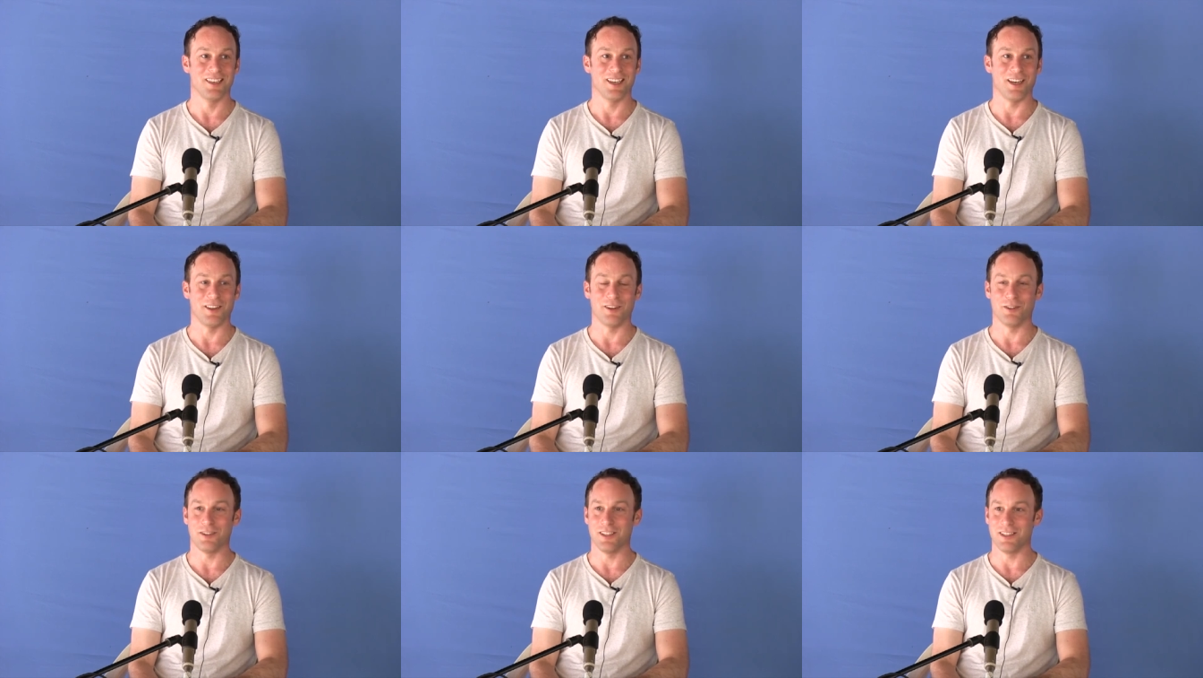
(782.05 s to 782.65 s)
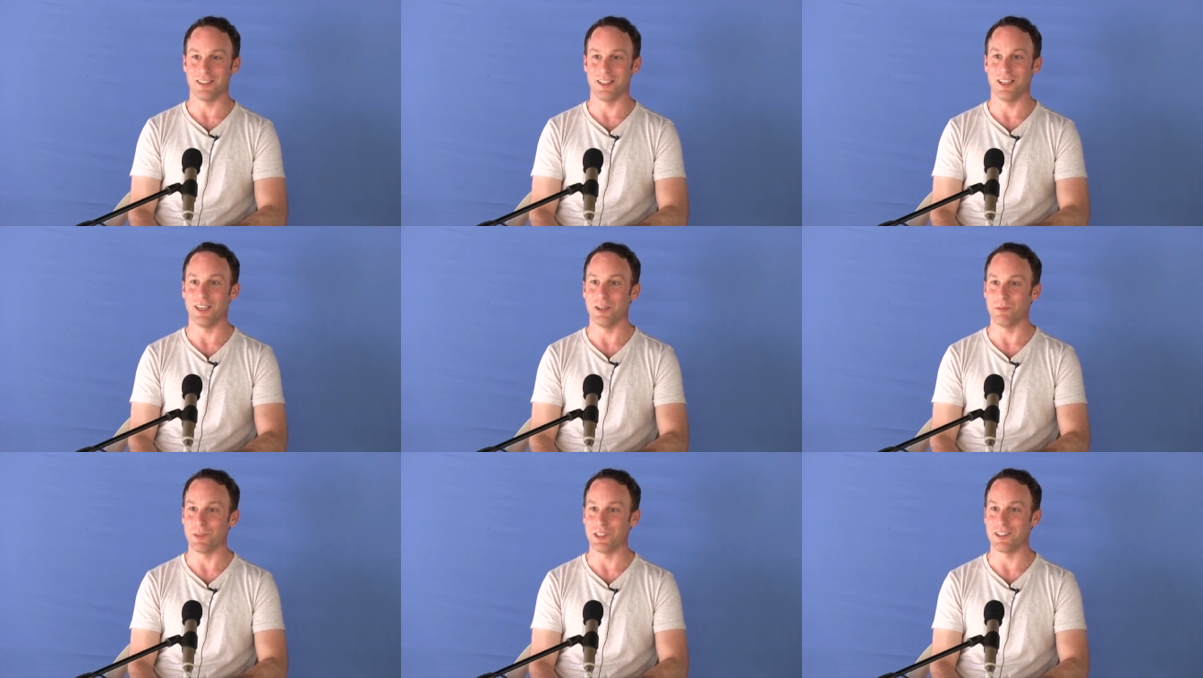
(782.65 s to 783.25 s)
I thought it's a
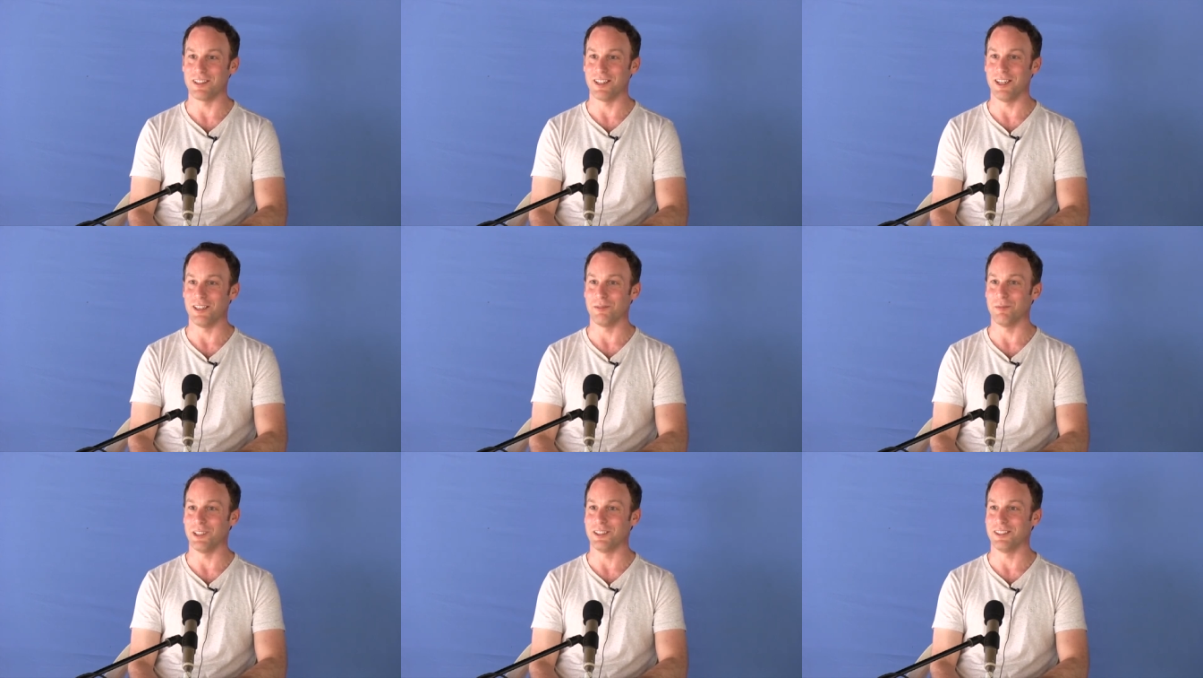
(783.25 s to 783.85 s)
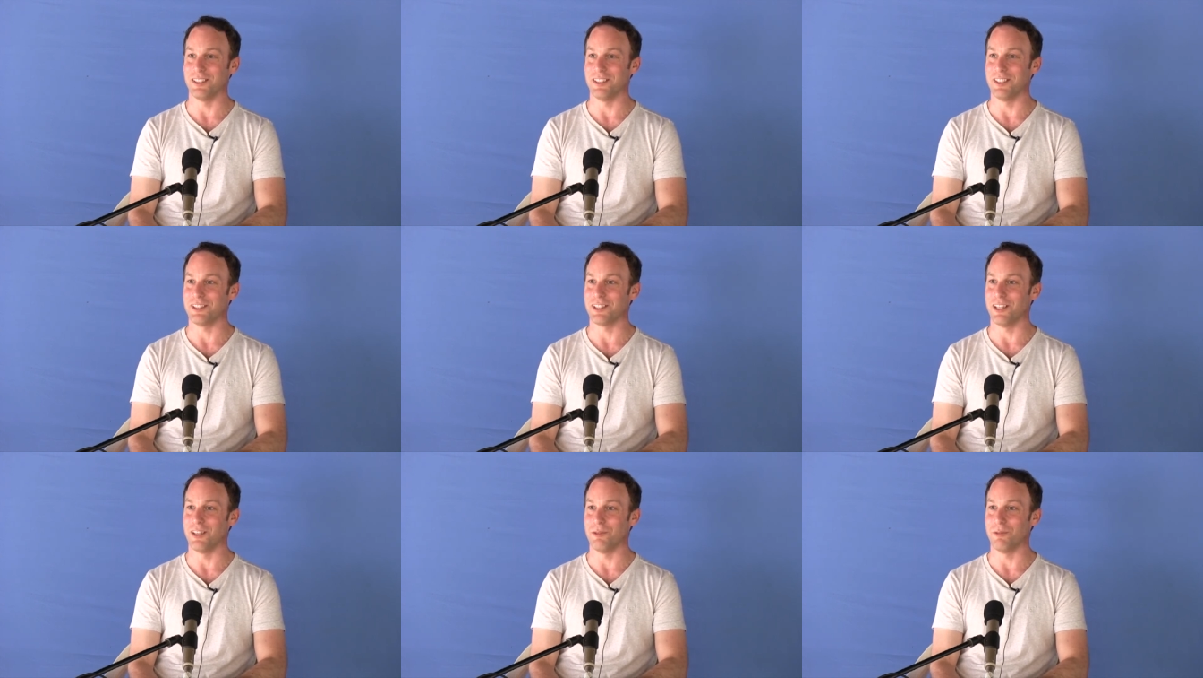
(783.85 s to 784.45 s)
hippie statement
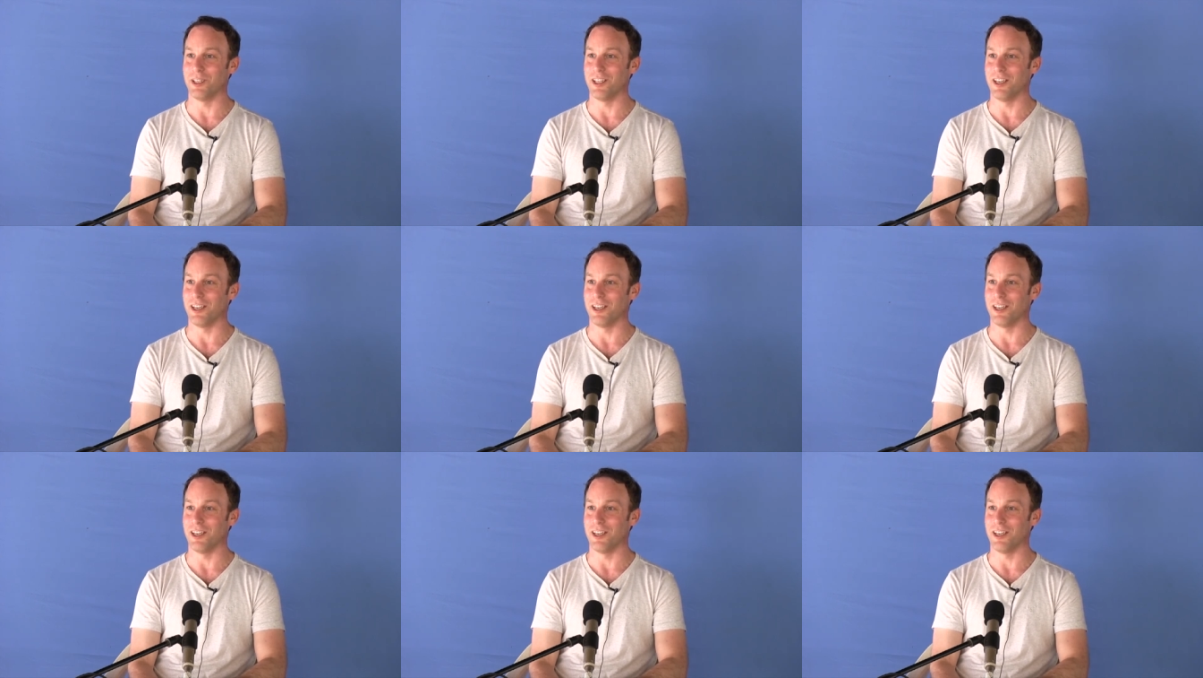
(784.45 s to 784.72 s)
initially when